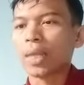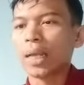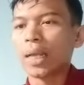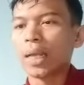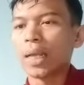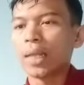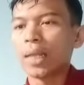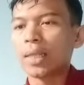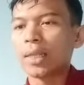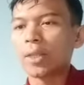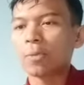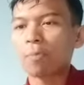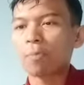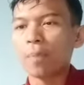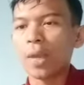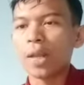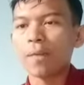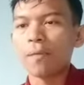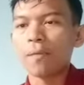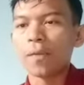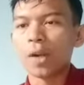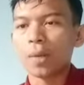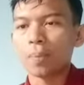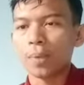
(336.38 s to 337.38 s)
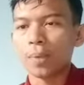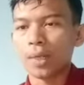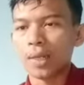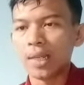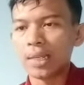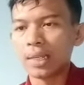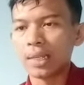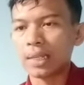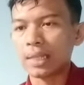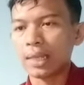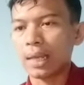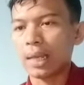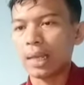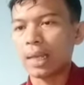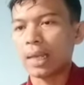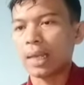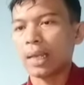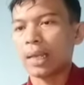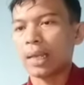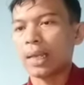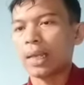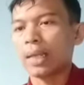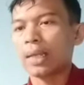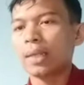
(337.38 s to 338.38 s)
Its main purpose
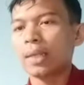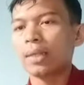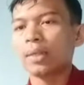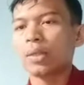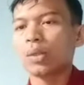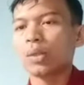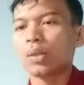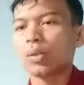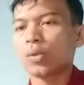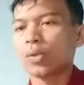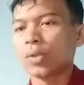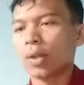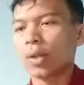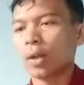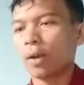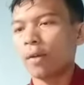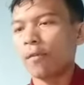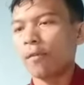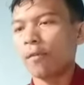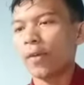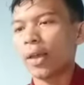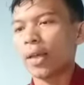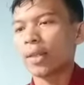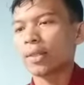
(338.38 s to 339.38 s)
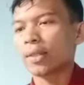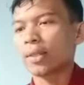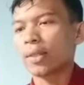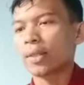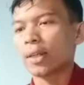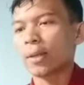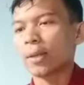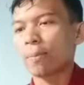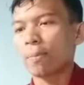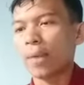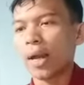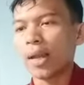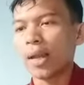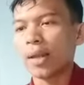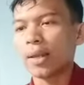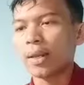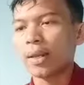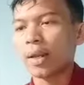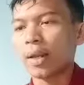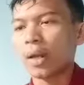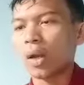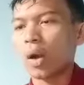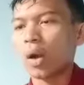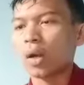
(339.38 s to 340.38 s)
is to serve as a
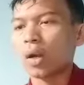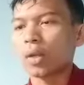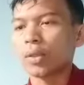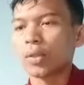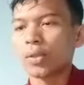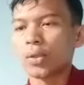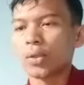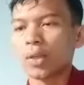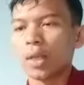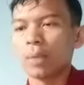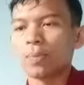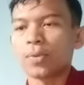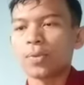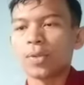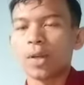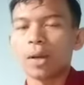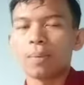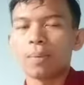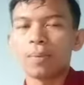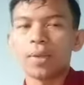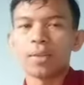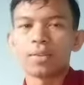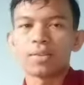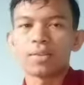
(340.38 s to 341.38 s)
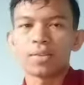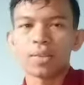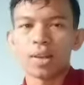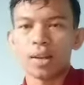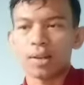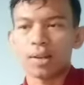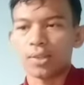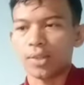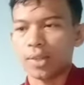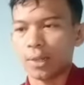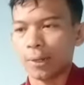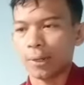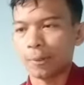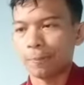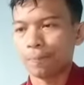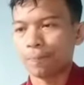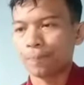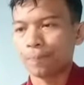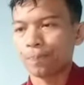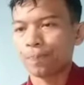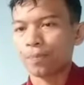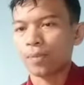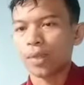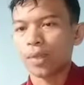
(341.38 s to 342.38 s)
reminder or to give some instruction.
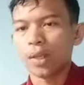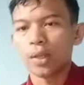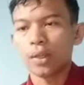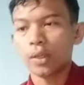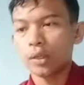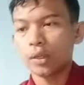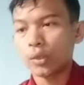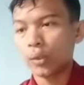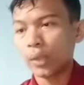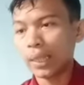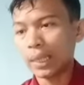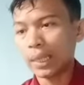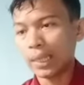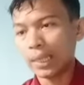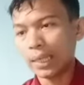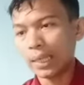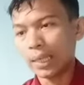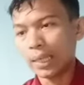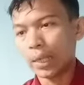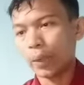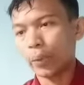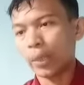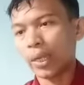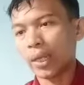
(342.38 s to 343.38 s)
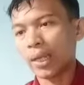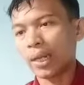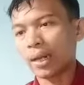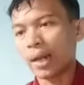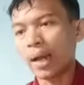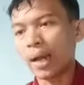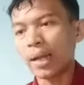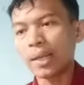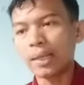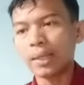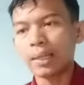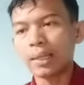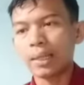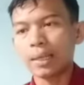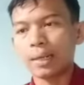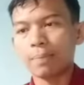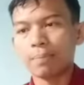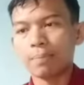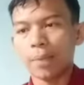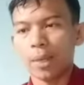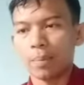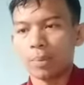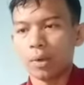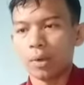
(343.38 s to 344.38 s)
Usually, we write a
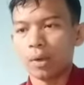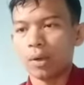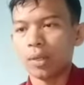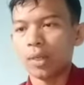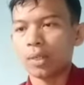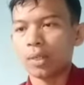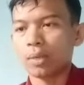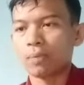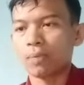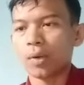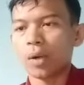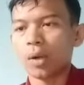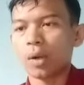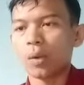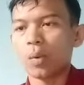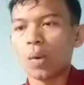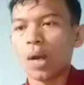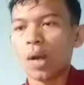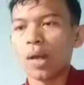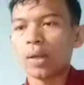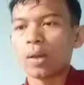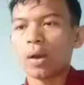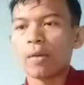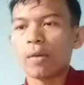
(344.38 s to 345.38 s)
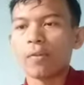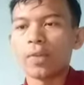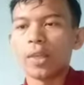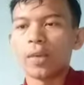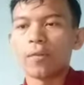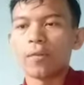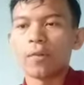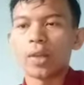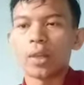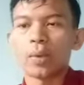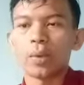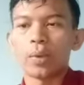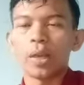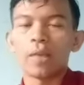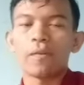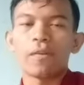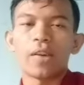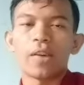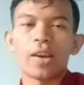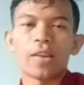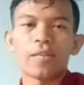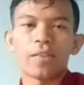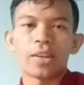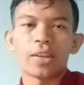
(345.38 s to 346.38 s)
memo is for one of the following
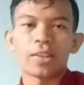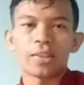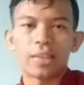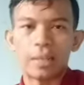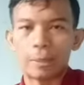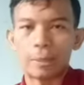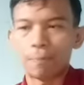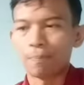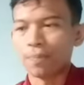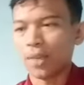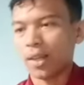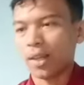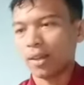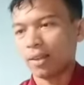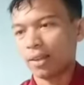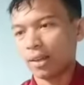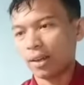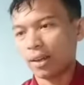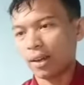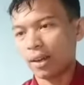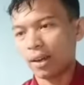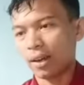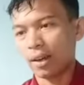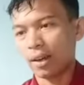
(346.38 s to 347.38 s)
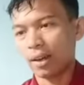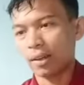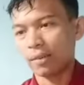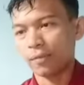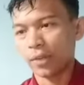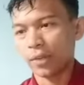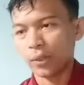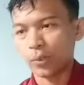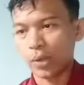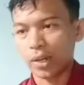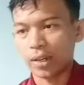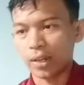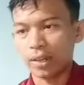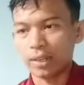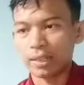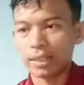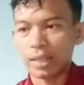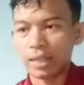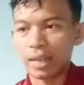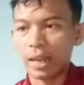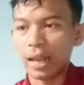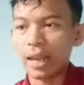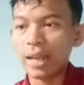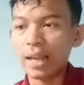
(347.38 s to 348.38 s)
5 reasons. The first one
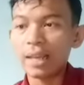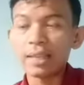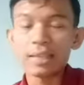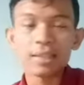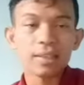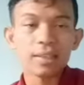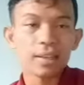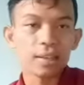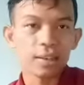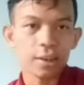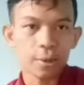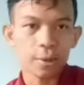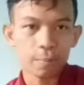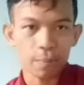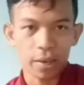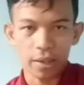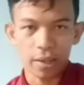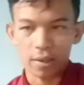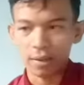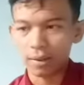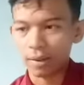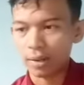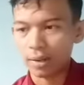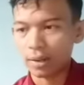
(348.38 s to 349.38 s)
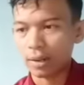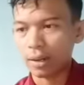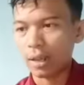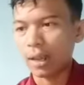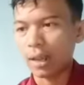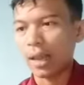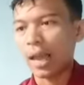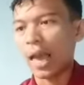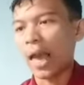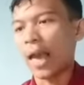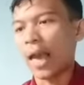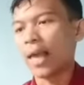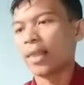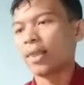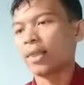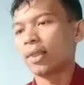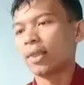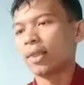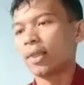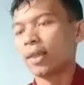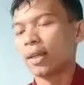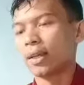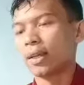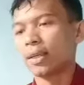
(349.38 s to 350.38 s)
is as a reminder,
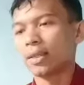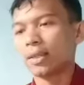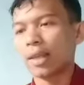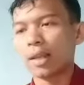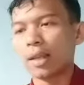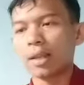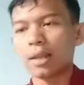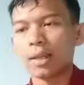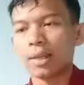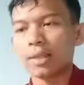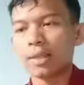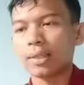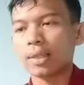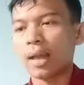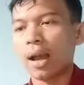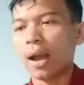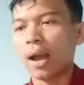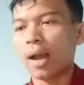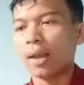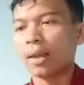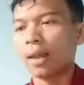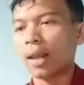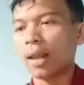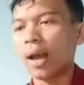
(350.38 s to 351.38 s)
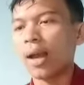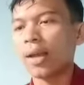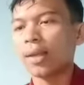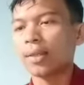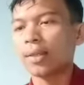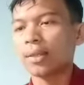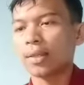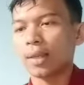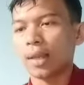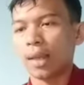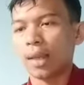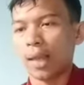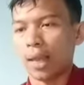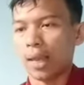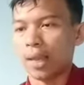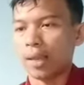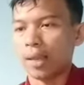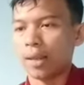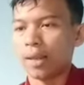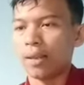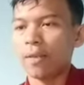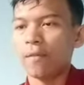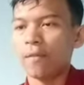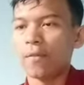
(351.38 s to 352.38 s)
and the second is highlights an
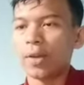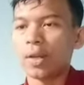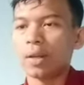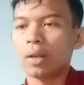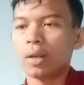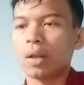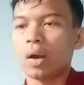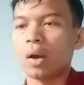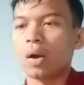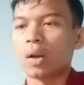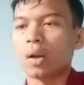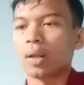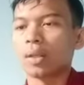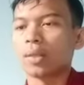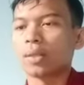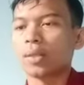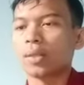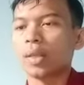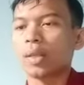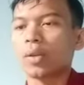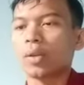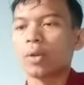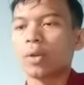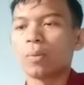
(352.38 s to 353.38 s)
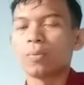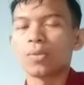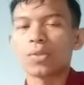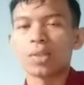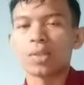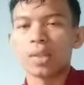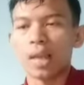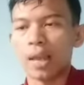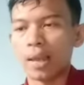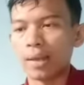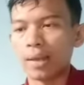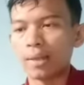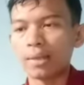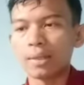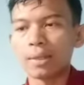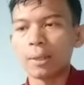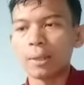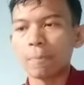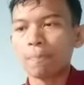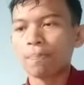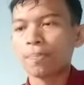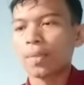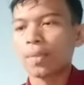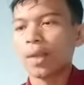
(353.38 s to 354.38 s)
event or circumstance,
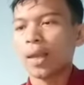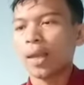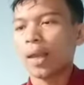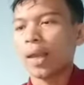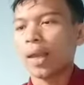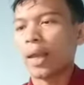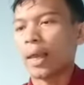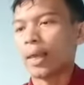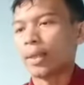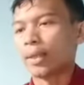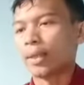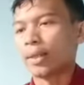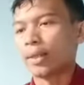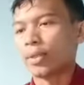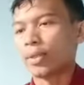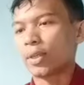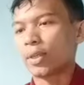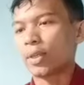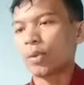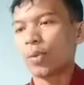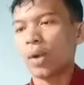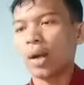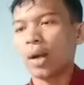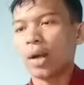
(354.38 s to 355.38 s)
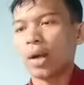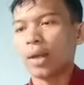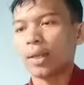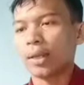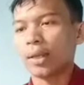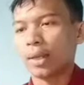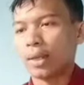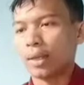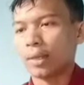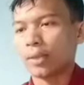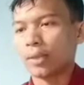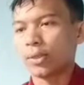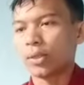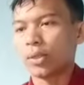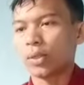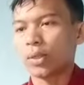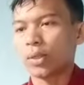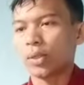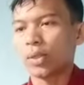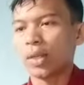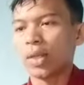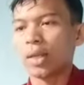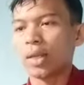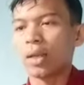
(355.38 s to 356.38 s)
and the third one is
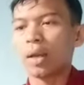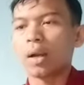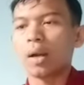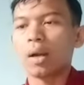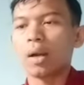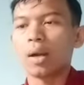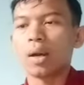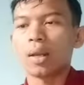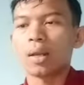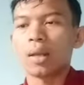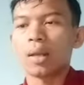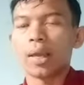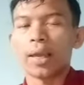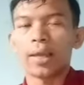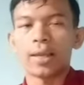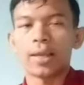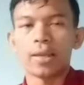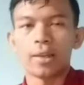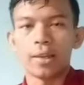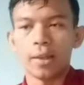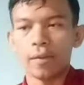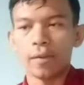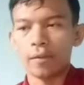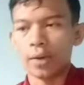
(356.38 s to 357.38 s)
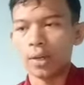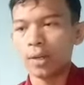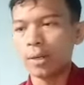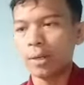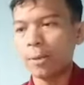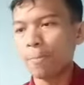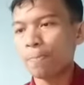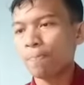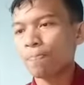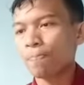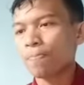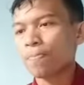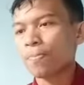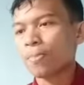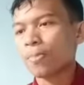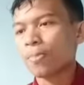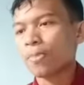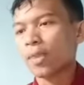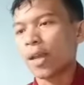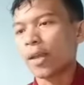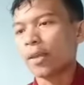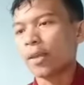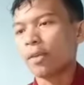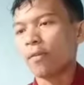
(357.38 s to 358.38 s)
to record an event,
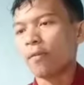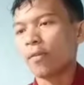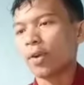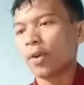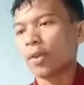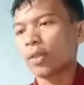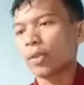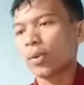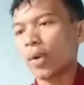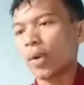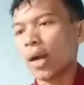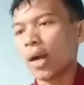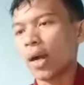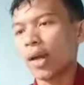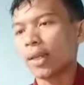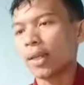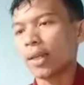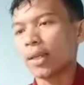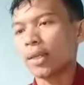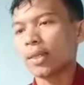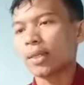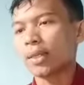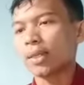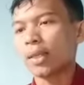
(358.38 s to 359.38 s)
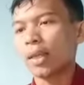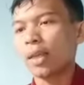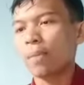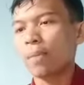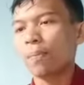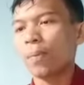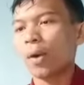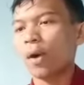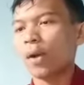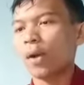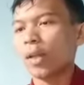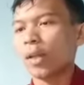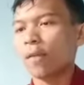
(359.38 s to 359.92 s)
and the fourth one is keep on